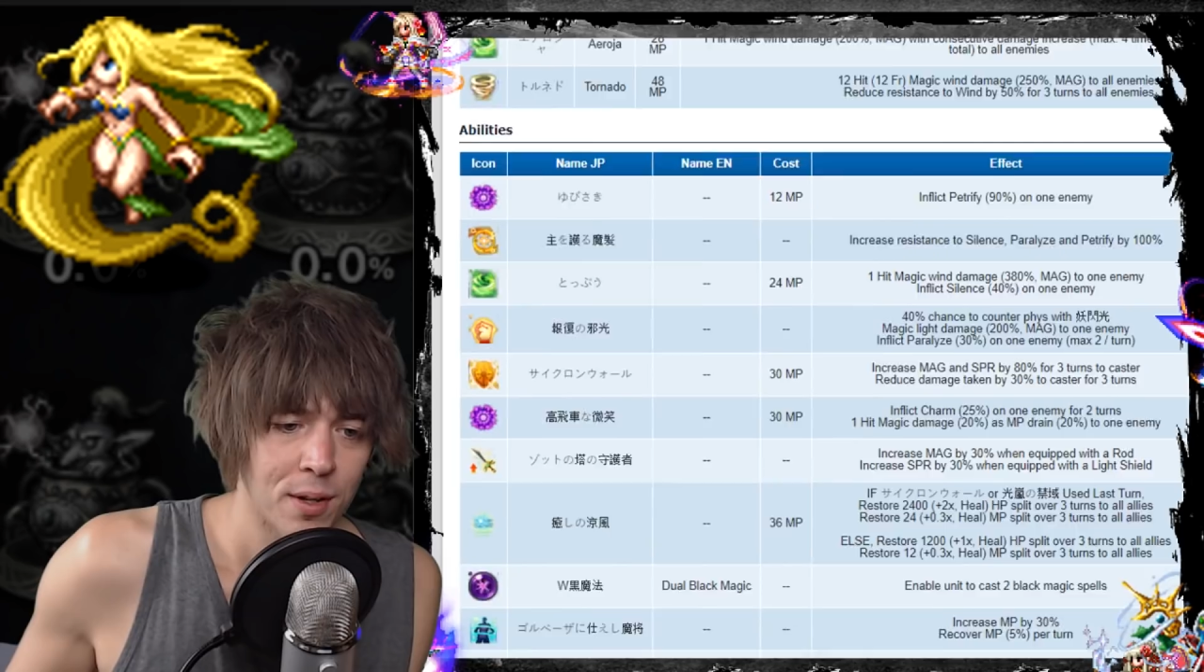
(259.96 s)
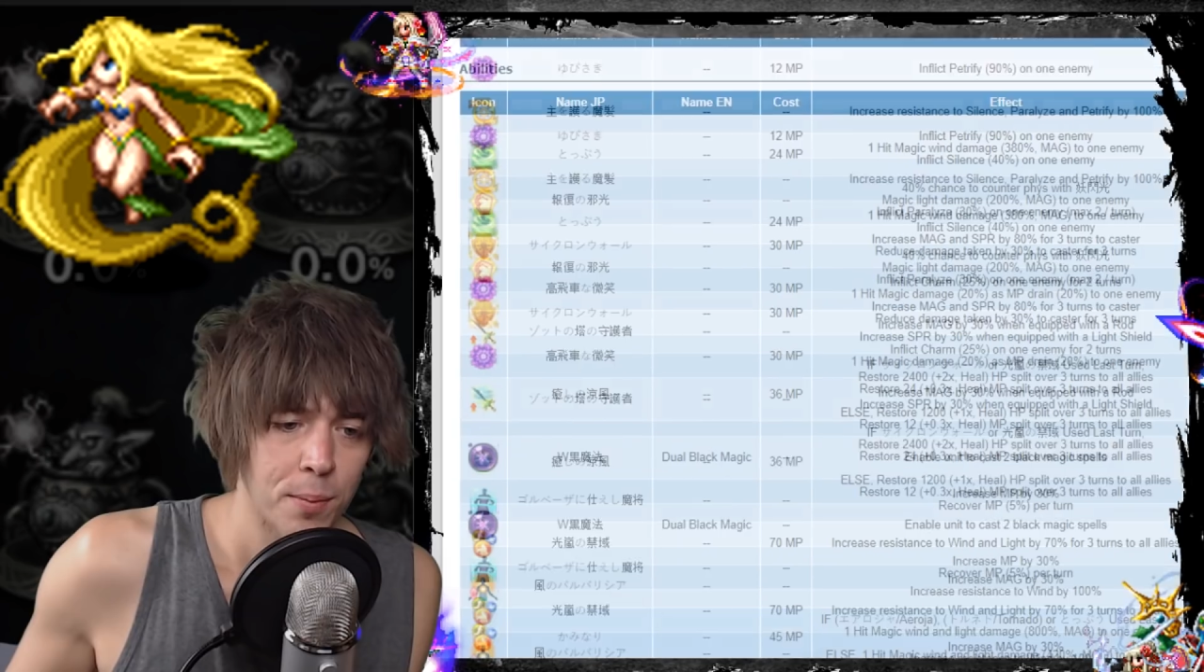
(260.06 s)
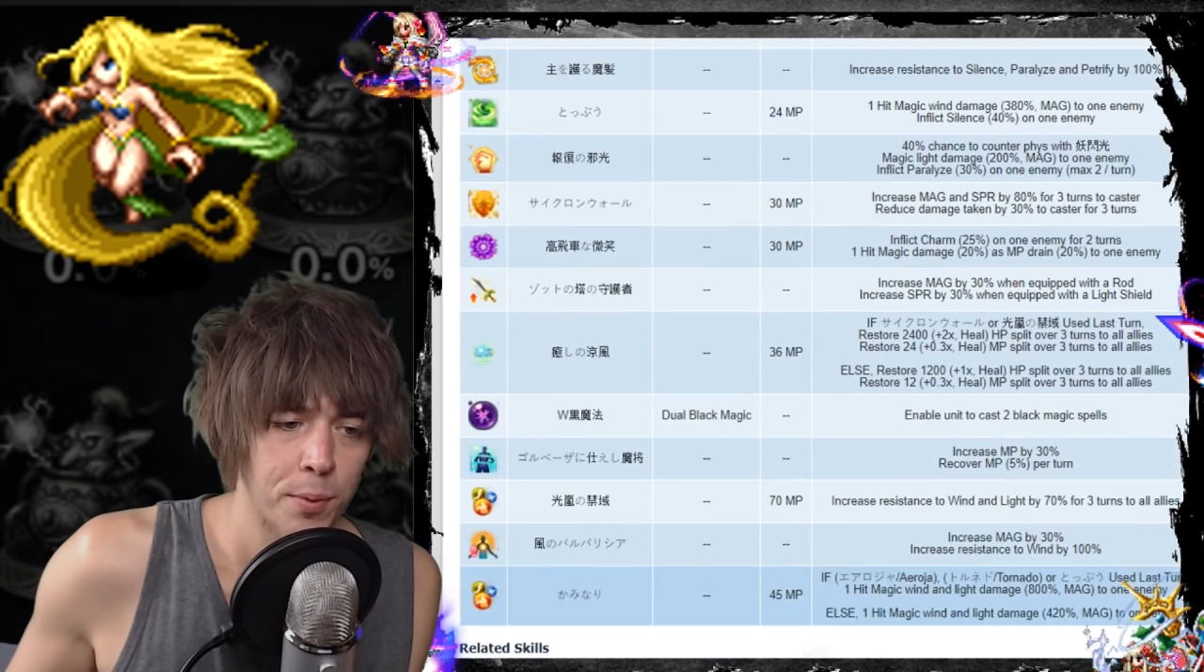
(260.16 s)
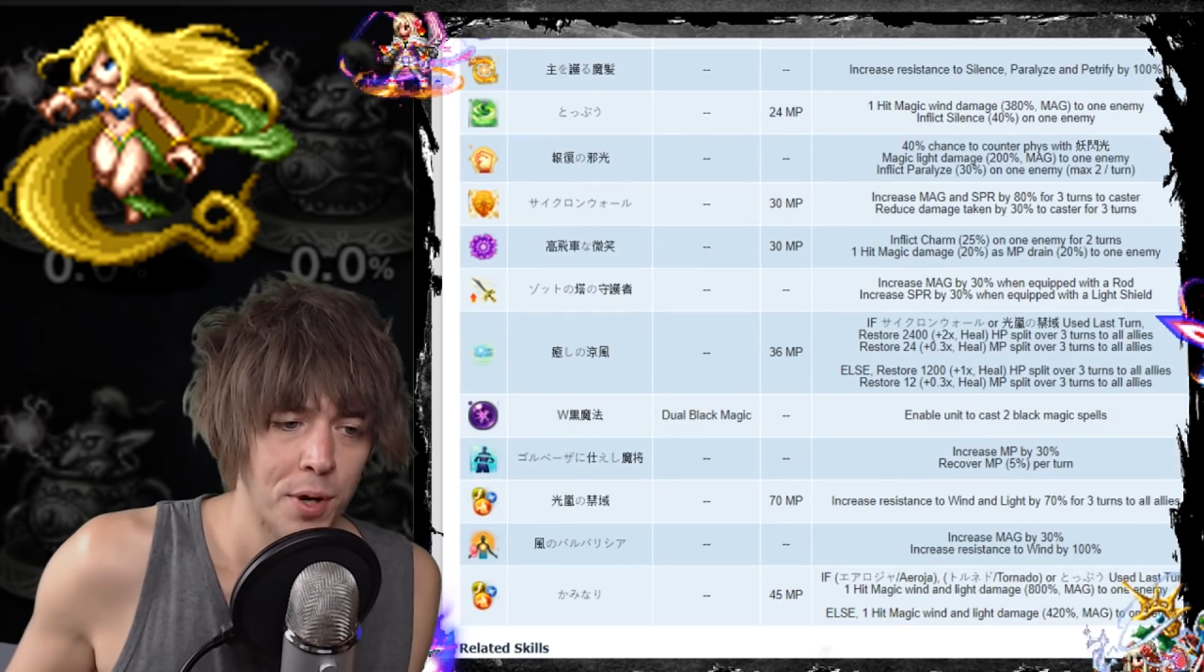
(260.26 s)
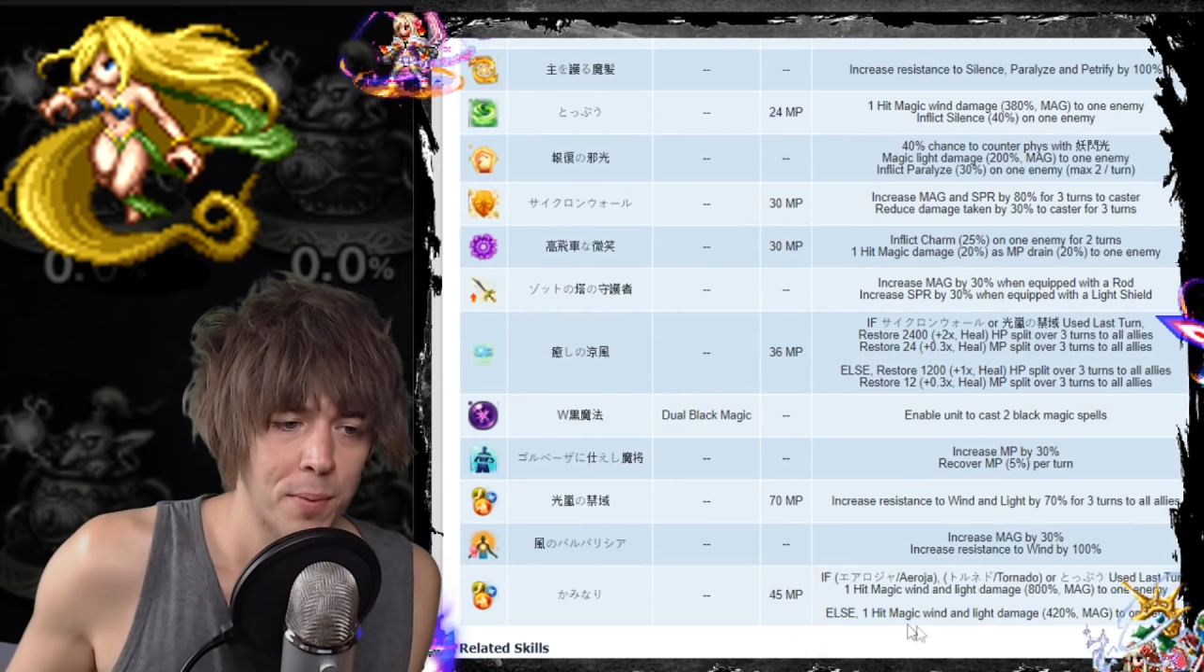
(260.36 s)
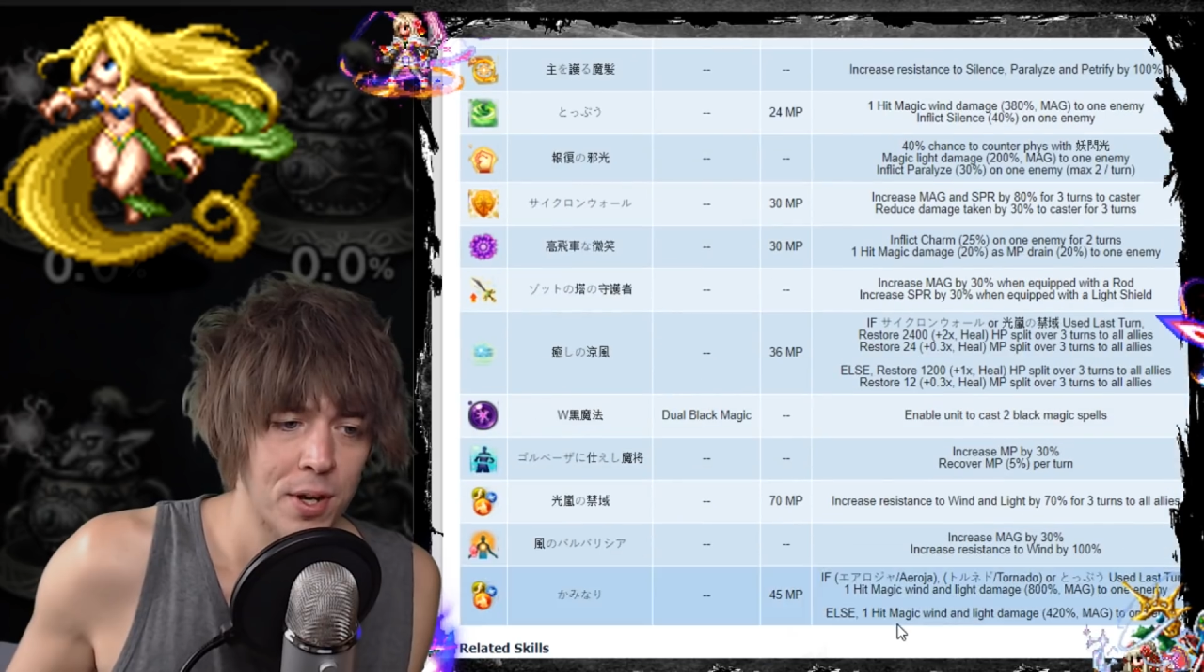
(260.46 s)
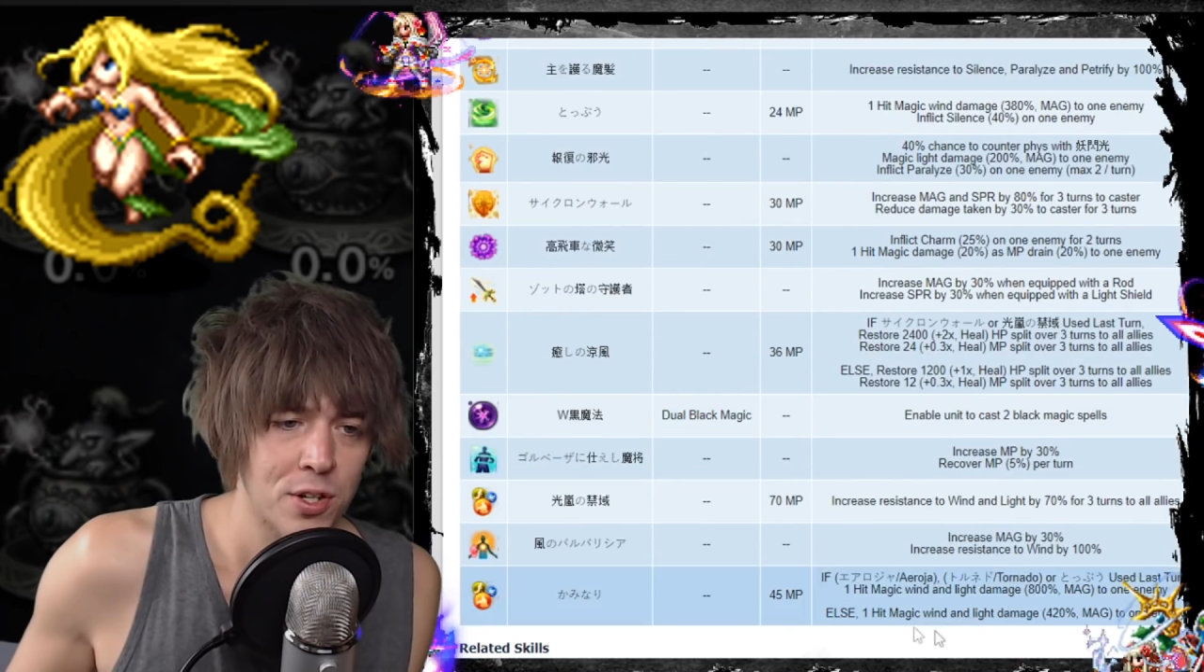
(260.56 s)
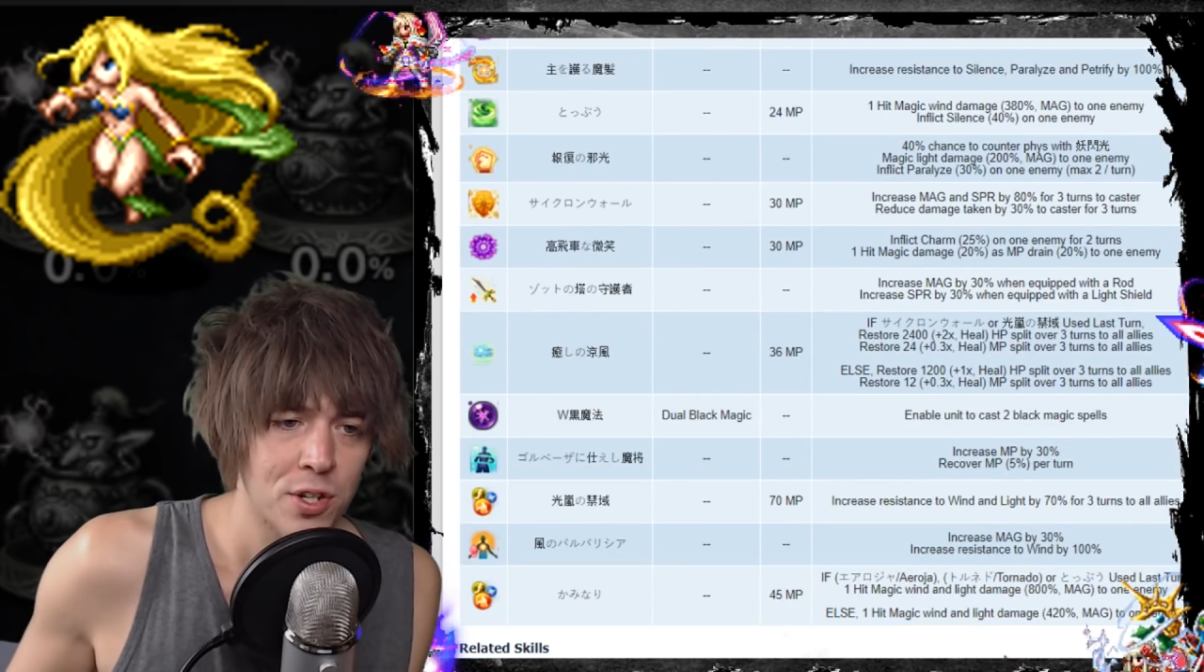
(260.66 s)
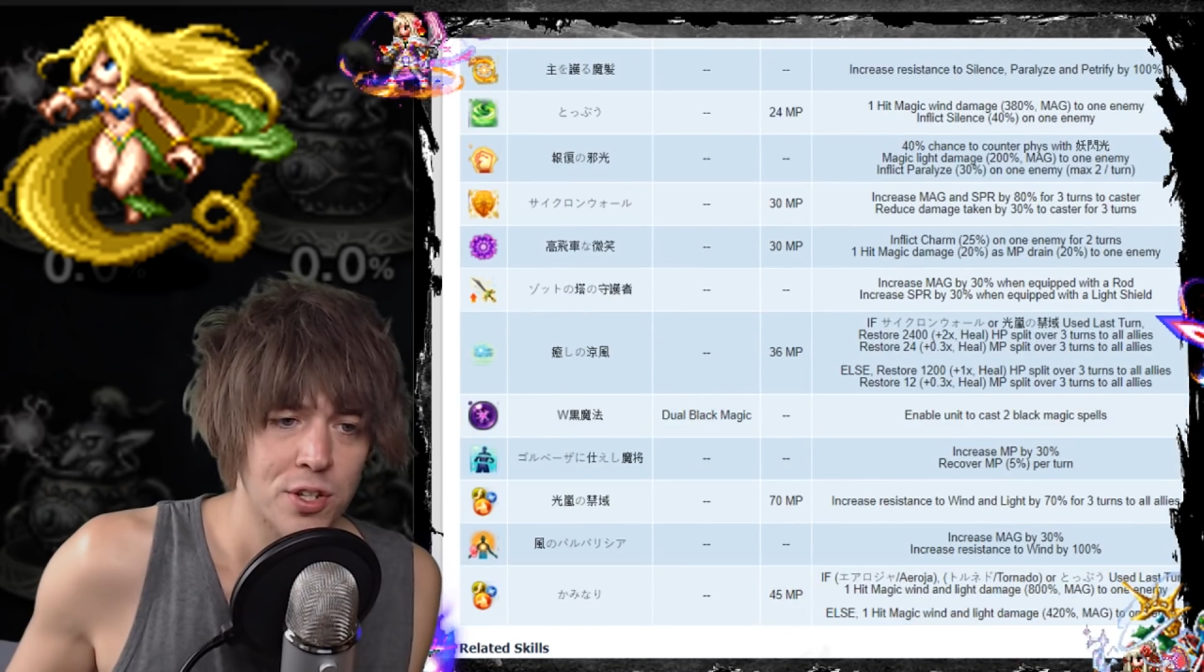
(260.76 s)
Pretty much.